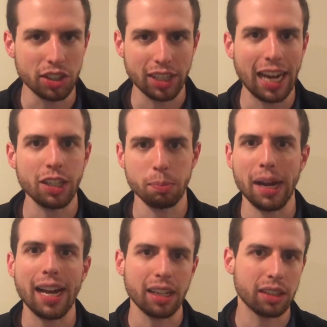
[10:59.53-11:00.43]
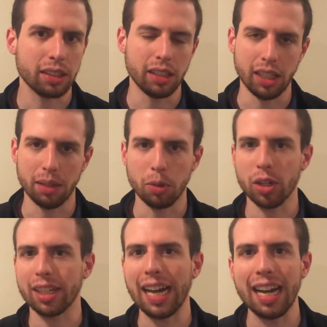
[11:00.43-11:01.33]
cash back, more
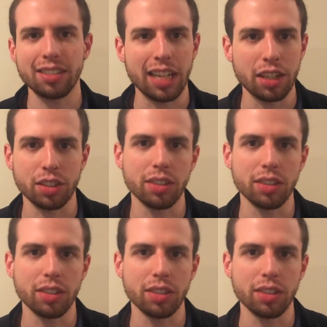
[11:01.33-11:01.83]
at gas stations,